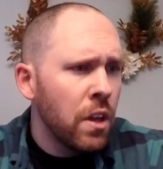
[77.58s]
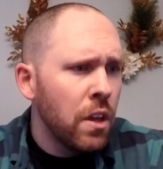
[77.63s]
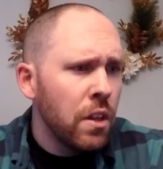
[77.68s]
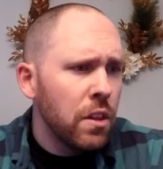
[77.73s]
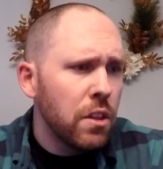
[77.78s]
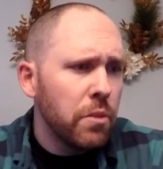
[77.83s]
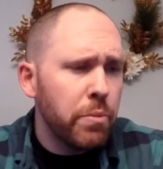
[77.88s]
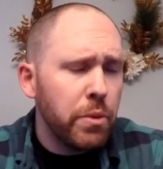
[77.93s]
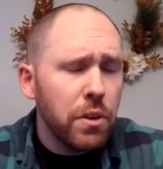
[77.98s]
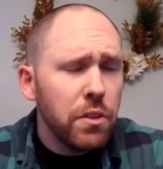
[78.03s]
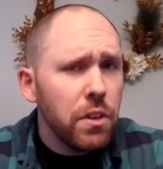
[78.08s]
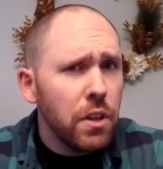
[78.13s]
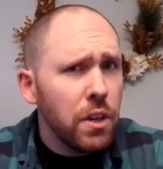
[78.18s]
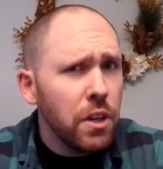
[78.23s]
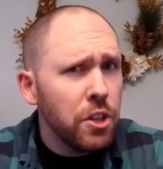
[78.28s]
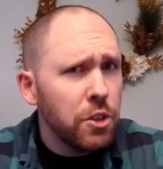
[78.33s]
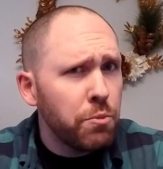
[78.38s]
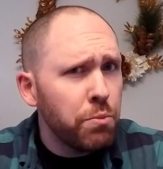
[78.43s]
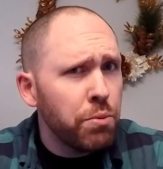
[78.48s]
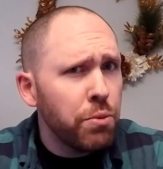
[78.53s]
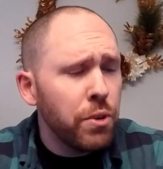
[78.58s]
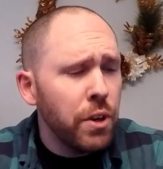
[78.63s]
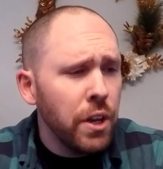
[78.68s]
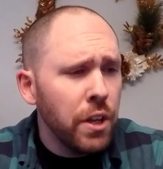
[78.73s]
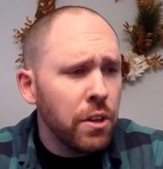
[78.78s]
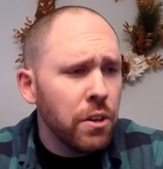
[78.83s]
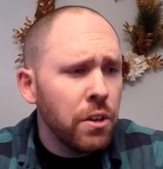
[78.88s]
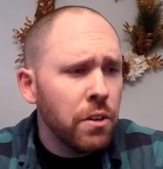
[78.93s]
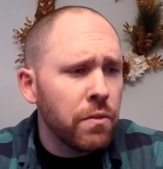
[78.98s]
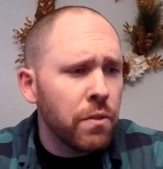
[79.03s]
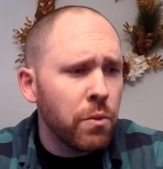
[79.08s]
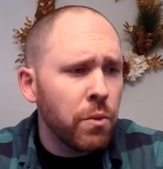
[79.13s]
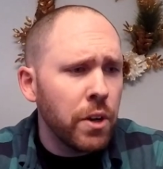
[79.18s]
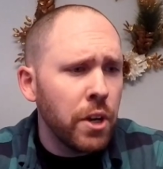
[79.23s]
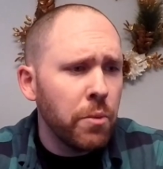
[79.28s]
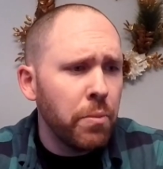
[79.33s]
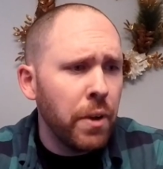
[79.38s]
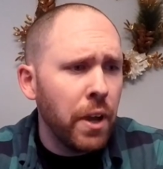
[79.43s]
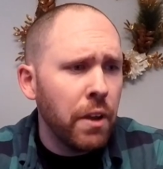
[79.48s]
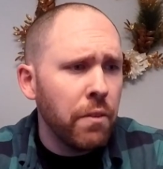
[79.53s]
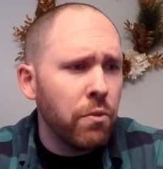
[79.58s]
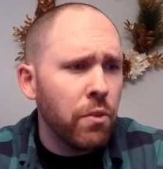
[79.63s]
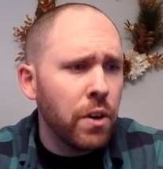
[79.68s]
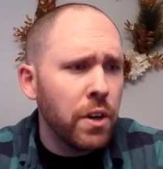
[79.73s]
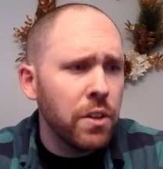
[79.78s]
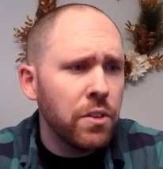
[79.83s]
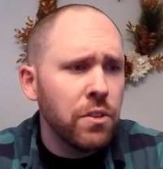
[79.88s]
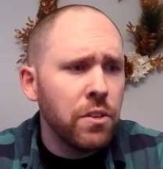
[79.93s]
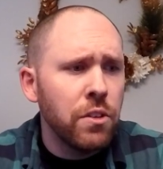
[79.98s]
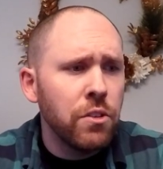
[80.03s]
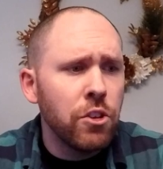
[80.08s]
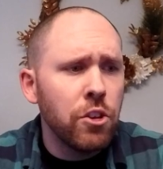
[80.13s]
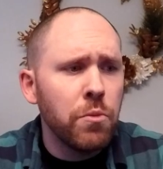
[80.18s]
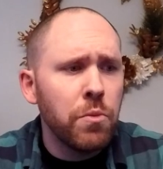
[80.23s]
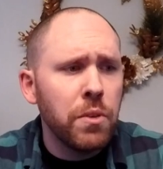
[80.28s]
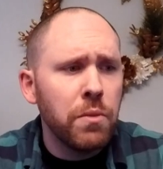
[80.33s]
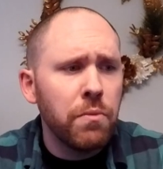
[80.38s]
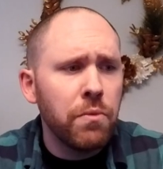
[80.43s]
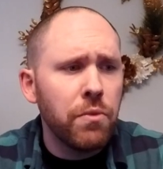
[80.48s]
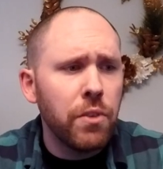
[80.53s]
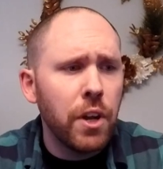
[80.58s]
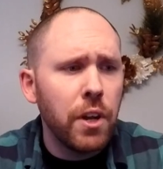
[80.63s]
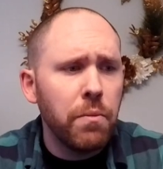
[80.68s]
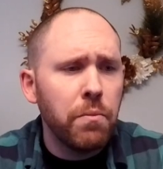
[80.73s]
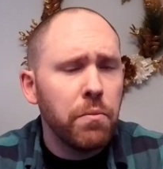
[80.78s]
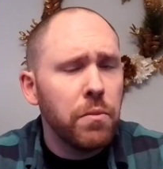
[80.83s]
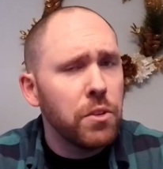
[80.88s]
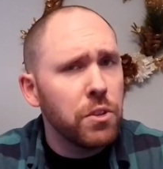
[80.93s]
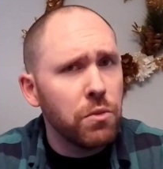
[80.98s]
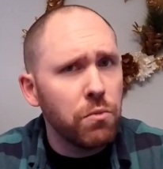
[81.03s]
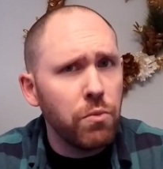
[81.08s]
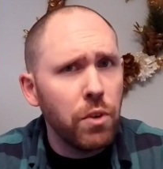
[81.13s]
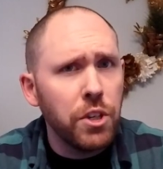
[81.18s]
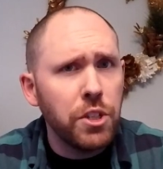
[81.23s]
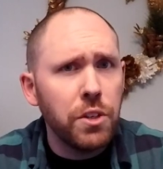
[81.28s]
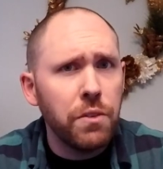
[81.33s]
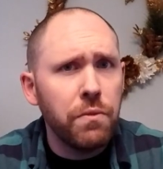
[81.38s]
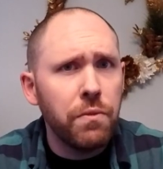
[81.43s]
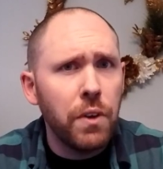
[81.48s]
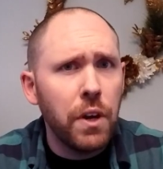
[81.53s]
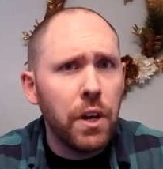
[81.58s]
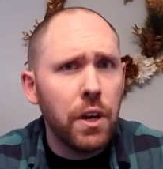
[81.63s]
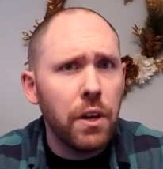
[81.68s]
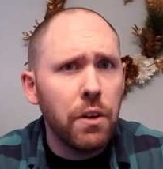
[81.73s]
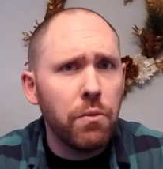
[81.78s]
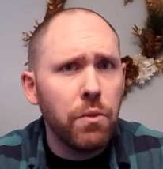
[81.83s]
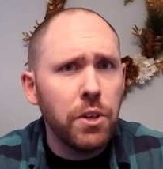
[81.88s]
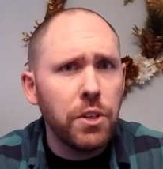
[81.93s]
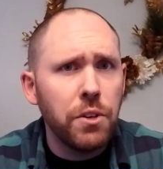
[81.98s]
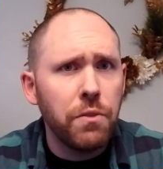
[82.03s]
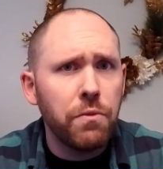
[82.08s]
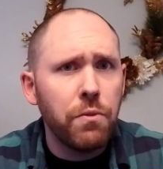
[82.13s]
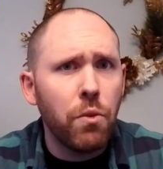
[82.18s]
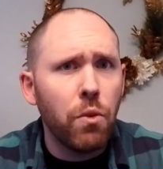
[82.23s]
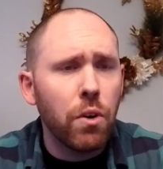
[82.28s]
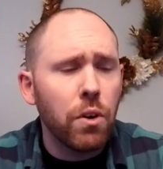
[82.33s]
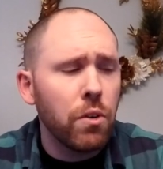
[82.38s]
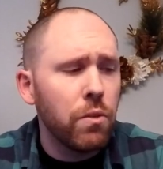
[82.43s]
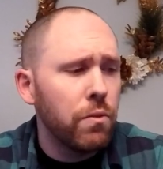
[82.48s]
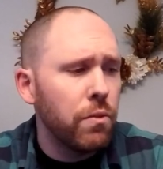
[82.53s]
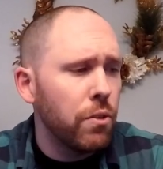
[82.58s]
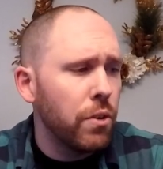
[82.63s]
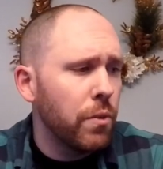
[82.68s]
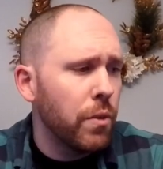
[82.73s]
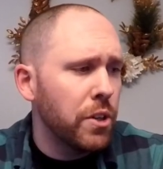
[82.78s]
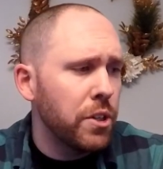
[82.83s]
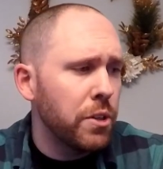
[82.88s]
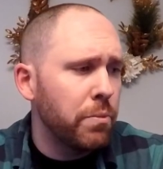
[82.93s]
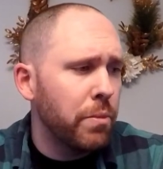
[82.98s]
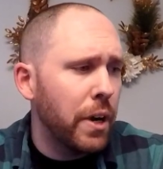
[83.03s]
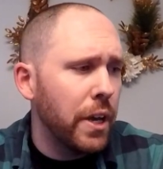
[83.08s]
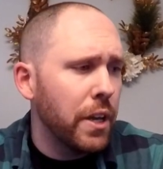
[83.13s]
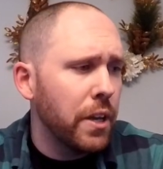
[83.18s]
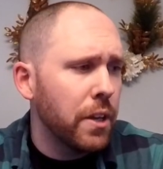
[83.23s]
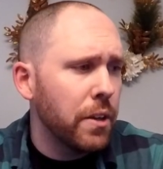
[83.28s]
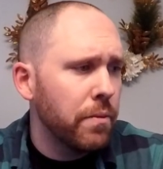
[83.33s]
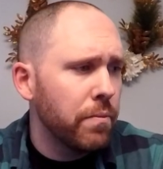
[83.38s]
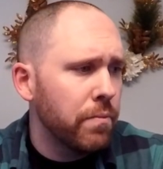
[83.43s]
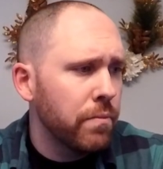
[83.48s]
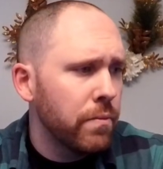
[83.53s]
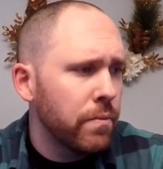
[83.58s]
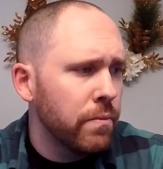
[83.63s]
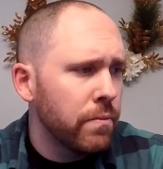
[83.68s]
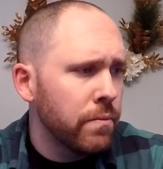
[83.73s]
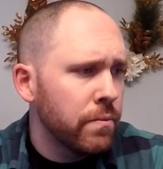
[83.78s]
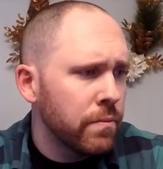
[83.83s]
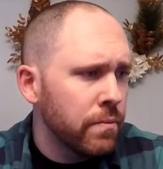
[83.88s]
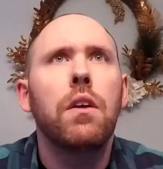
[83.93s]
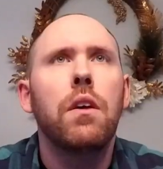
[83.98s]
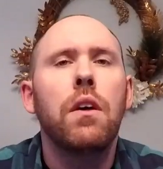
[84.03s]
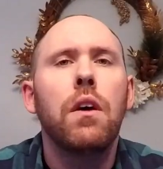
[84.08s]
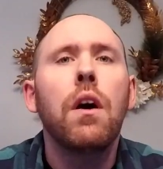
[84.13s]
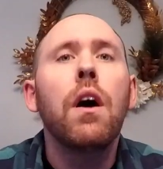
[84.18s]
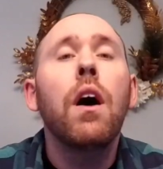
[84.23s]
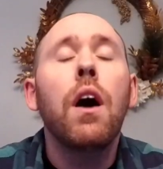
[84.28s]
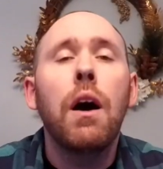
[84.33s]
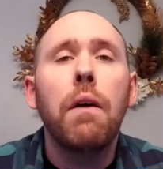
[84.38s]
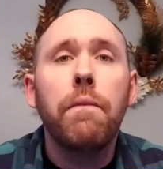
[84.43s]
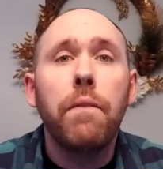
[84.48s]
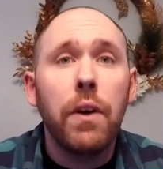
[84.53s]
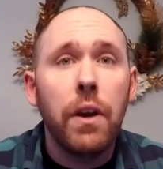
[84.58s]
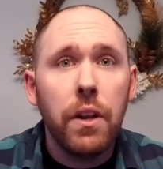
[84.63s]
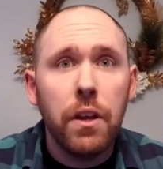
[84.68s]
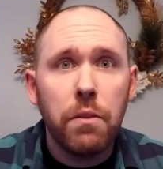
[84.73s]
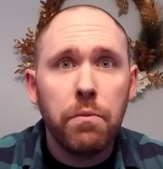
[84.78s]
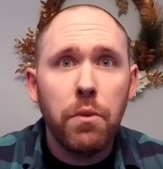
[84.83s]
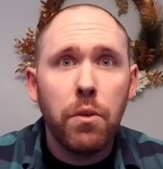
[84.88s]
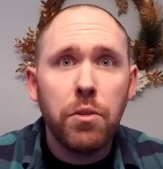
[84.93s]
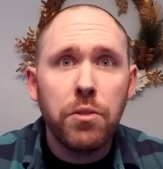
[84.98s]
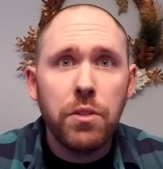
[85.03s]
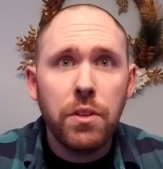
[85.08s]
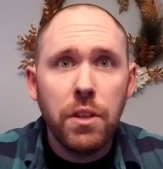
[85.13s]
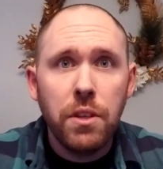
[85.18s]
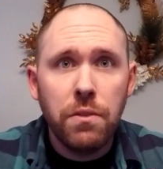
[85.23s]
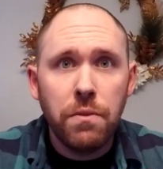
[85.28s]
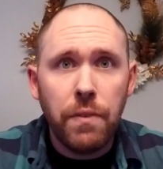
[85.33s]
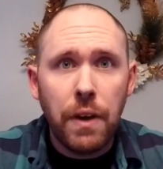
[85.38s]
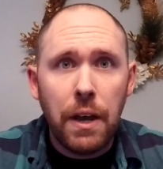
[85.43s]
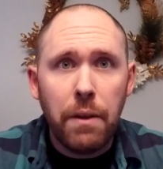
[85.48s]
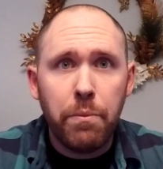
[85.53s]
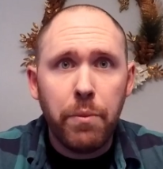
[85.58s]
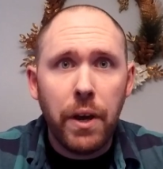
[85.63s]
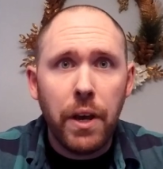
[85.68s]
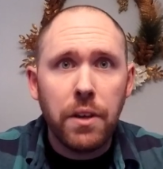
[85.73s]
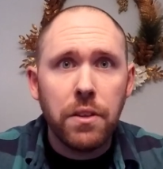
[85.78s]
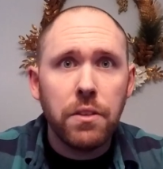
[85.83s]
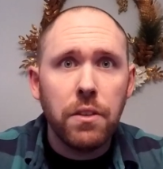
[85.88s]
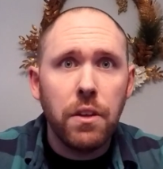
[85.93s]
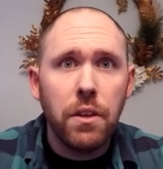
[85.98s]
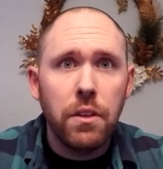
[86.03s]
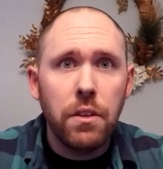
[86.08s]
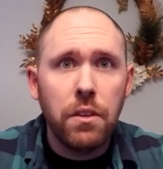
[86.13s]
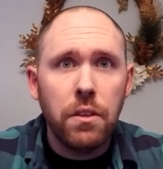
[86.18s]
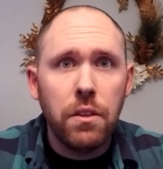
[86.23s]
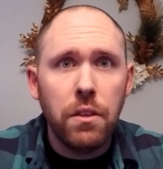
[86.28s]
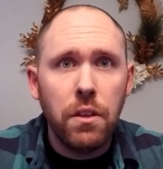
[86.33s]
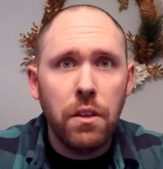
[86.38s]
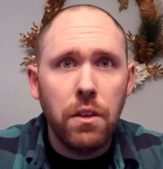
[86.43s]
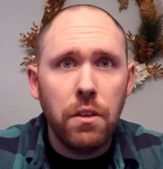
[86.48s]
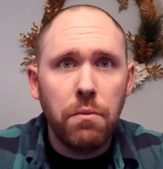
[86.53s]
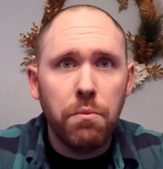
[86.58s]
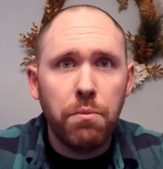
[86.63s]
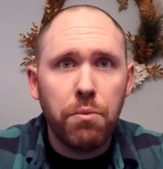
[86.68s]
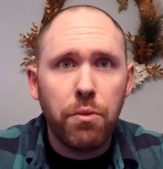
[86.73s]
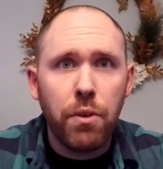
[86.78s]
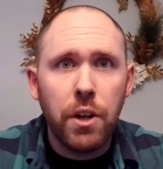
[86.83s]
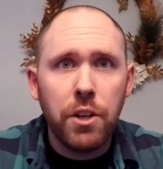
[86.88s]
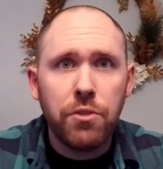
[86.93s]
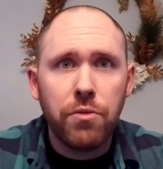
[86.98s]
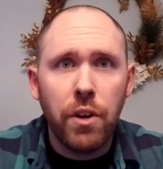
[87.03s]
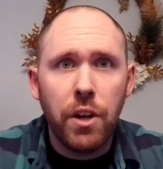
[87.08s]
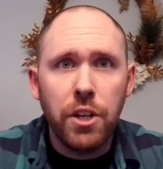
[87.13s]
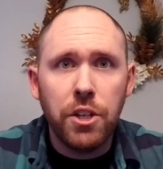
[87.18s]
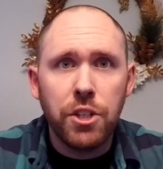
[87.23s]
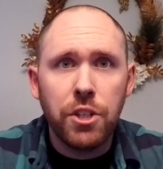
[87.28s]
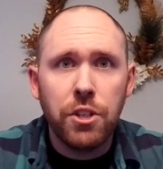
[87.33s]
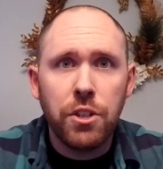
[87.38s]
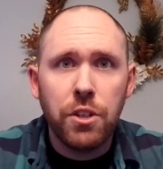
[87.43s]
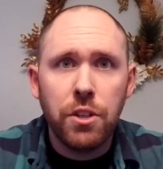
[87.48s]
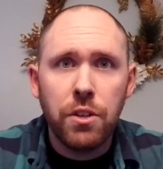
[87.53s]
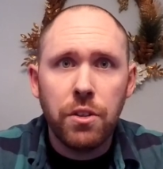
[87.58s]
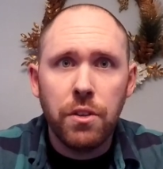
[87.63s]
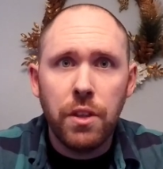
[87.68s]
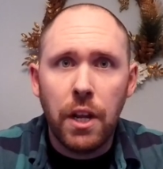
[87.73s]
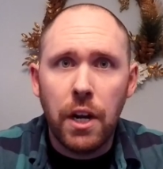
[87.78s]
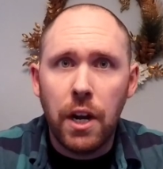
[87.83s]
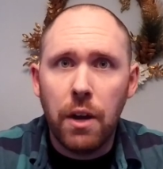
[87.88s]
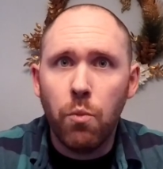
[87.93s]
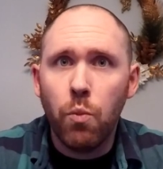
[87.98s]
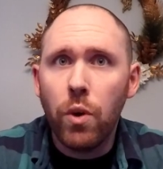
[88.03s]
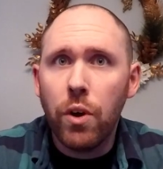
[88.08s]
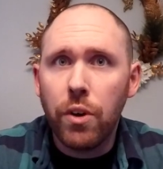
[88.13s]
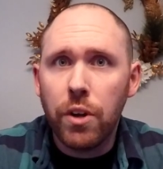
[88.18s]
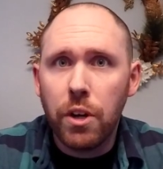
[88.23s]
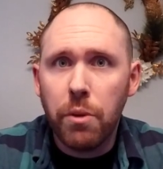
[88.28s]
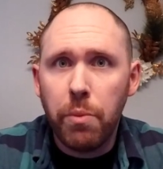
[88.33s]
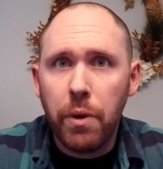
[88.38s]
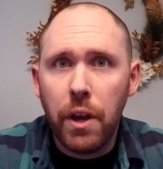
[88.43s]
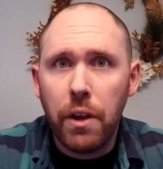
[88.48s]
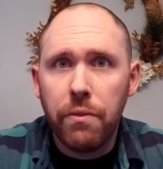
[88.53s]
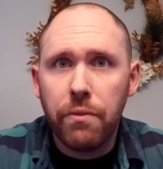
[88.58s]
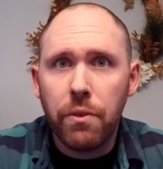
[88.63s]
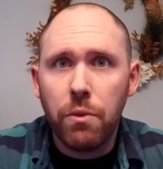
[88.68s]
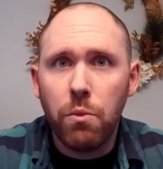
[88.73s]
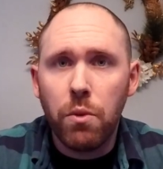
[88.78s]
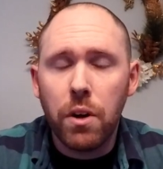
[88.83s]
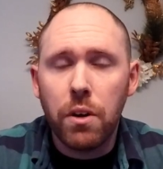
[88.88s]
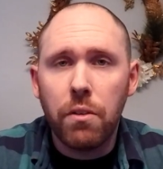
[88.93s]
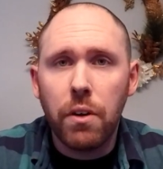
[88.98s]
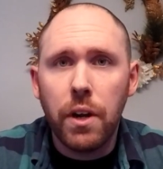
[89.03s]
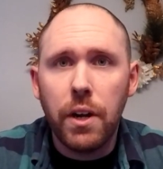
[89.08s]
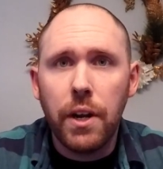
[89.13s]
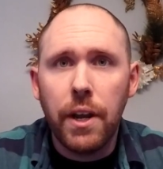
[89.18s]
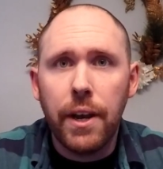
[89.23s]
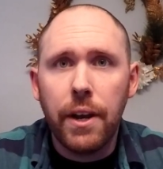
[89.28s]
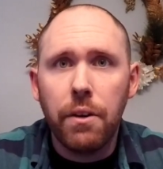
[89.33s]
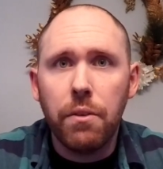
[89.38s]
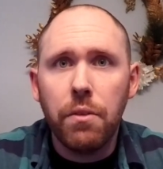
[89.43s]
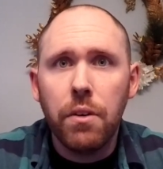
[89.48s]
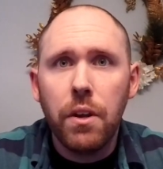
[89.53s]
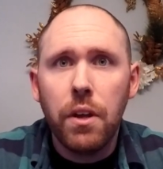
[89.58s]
The build on it's pretty good for what you're paying for. It is an aluminum frame. It's a rigid fork, fully rigid bike. I'm finding on most of these fat bikes in the price range that I'm willing to pay for one right now,